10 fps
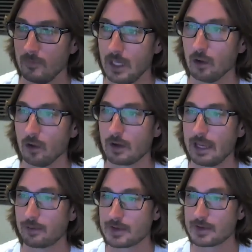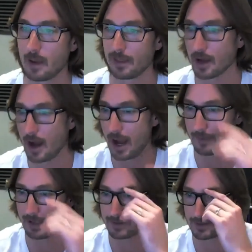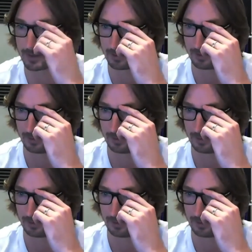You know, looking through some of the comments